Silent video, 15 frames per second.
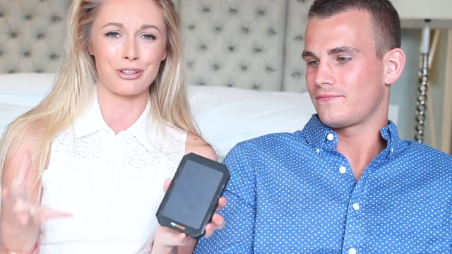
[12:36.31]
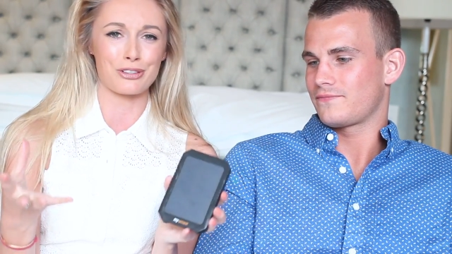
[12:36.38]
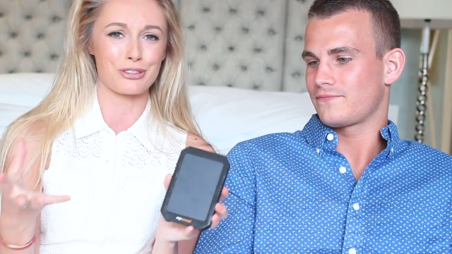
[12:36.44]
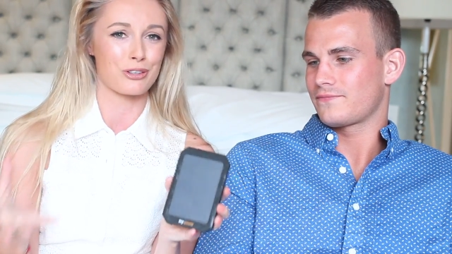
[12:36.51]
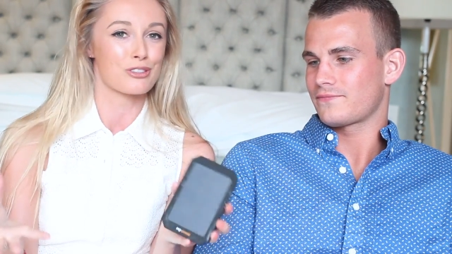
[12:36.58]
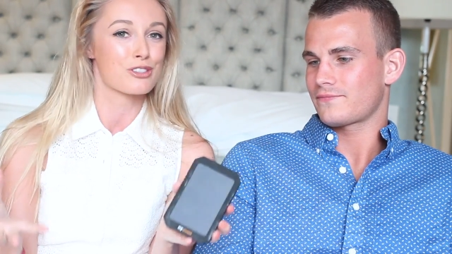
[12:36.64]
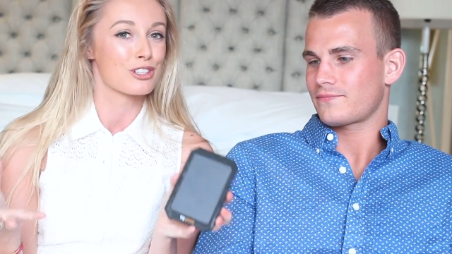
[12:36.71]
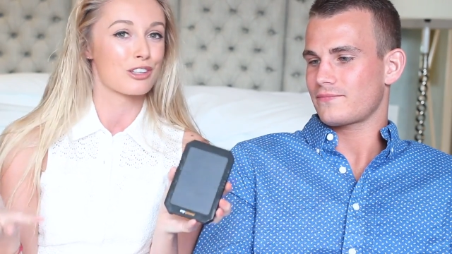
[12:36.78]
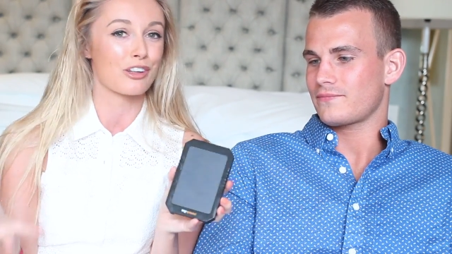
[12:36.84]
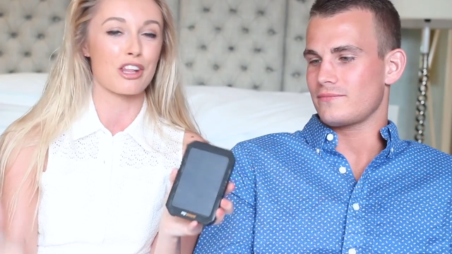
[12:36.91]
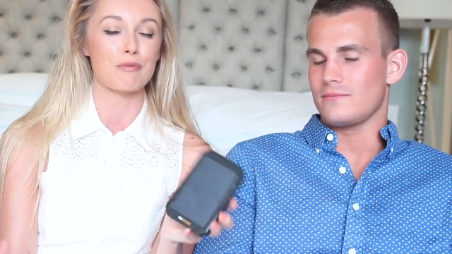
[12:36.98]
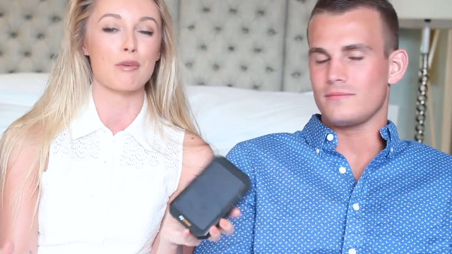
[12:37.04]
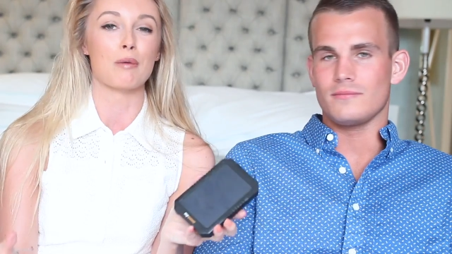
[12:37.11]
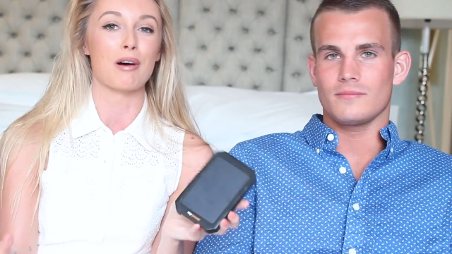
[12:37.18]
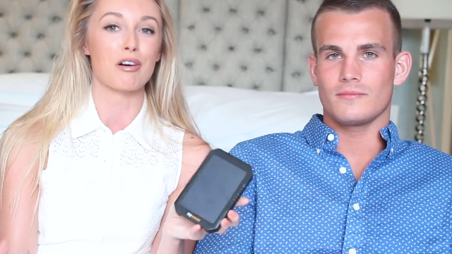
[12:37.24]
Speaker 1: that's constantly on
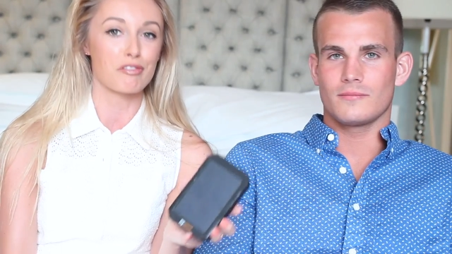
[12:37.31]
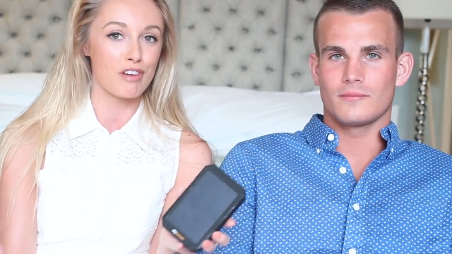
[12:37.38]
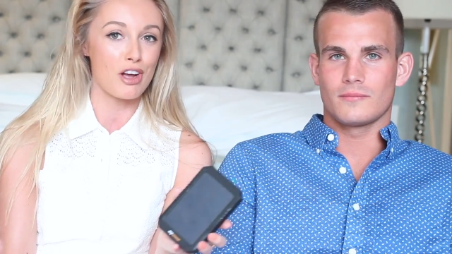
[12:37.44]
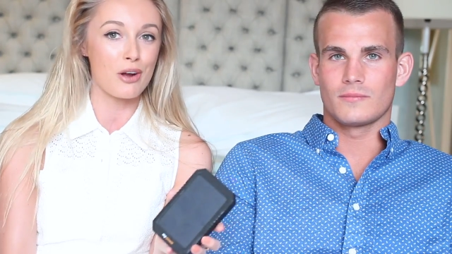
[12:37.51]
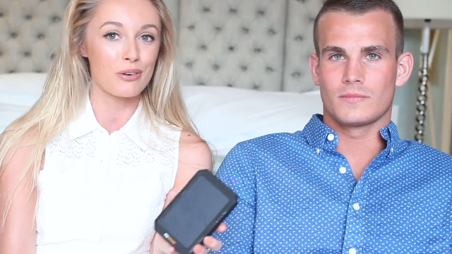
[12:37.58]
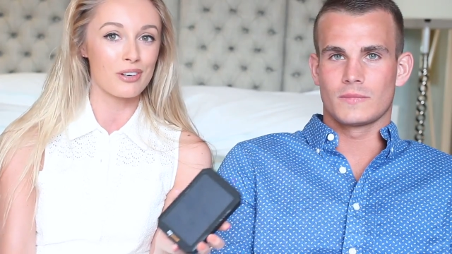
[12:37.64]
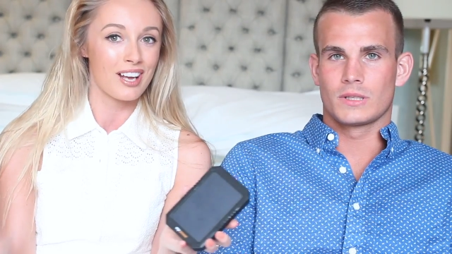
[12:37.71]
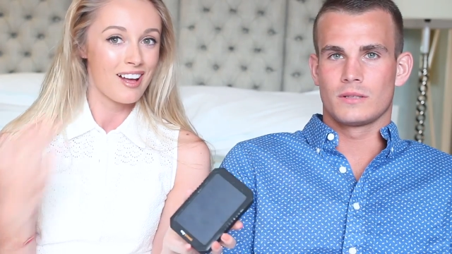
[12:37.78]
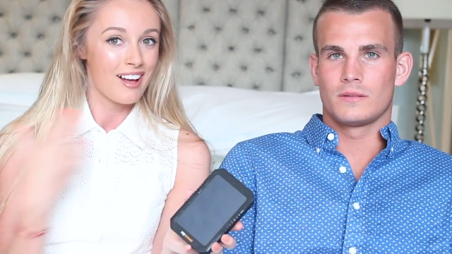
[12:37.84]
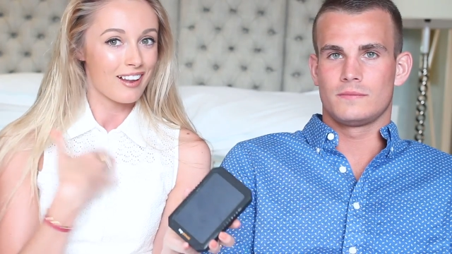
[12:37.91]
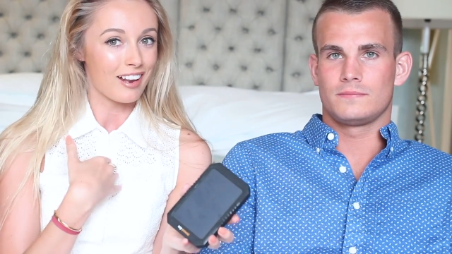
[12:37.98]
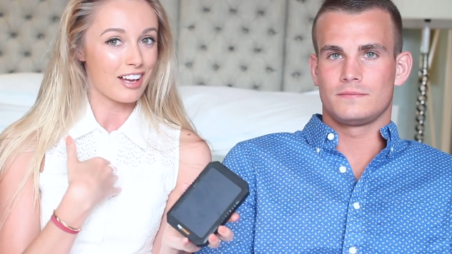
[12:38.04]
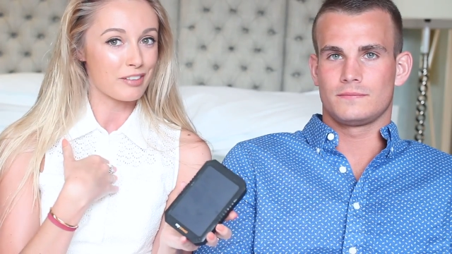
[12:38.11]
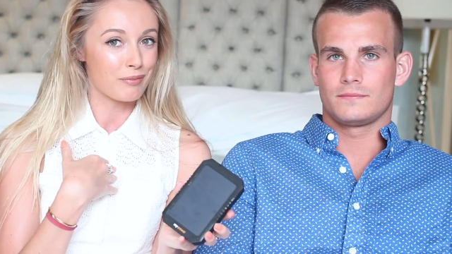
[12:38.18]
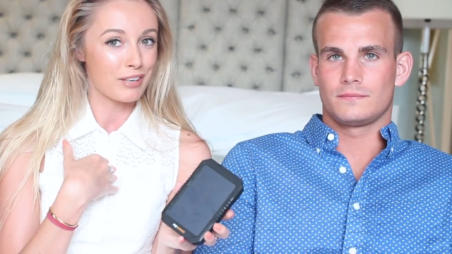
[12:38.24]
their mobile phone,
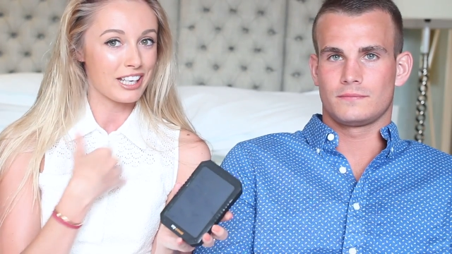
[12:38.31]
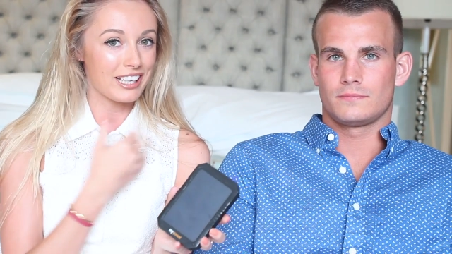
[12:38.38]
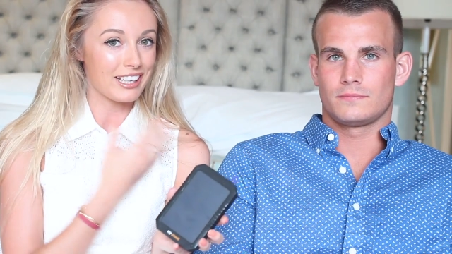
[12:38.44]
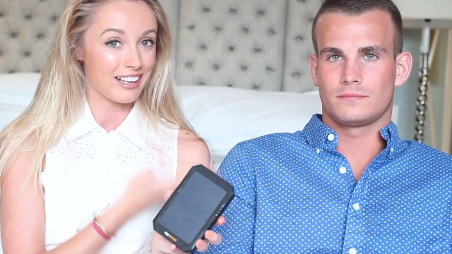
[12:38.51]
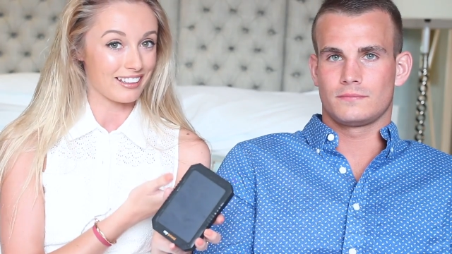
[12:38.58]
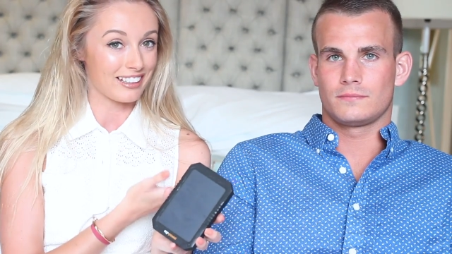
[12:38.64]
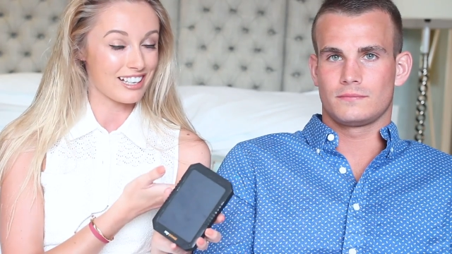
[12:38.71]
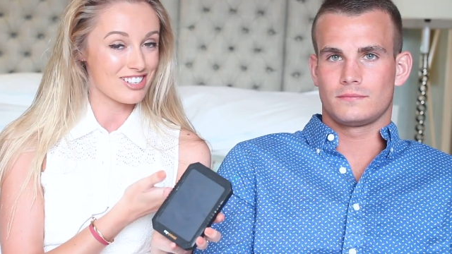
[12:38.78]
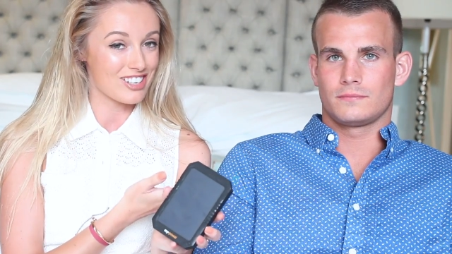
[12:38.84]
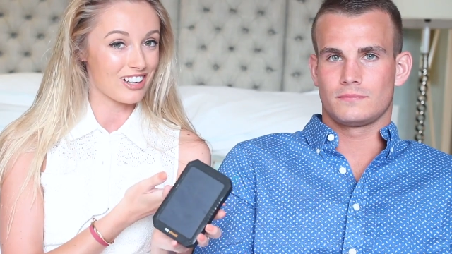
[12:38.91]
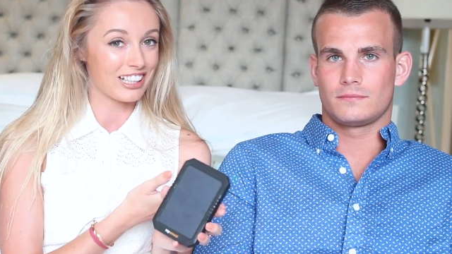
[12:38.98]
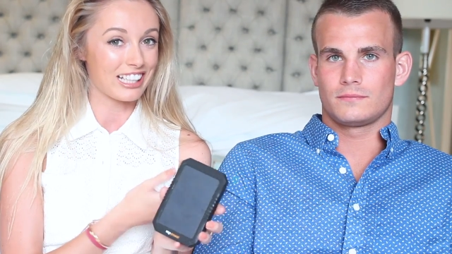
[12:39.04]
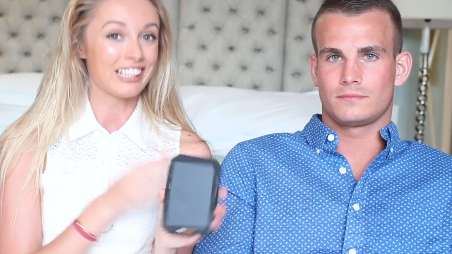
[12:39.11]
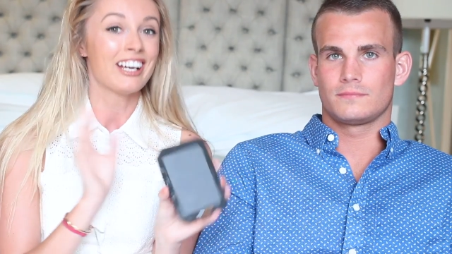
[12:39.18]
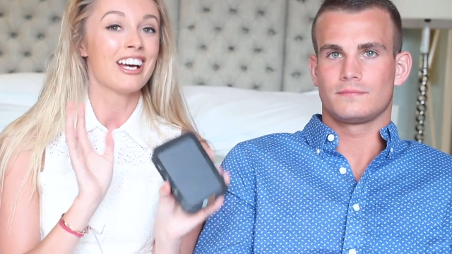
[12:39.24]
like me and like
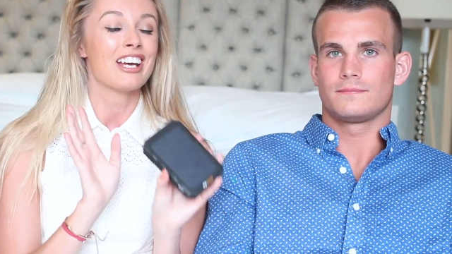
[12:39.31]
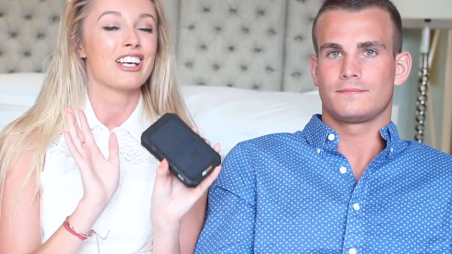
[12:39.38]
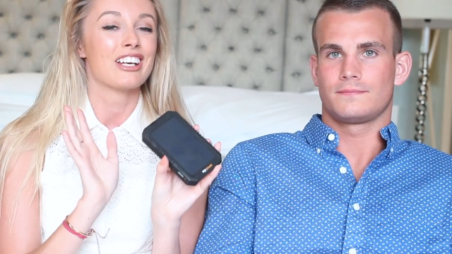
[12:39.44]
Charlie,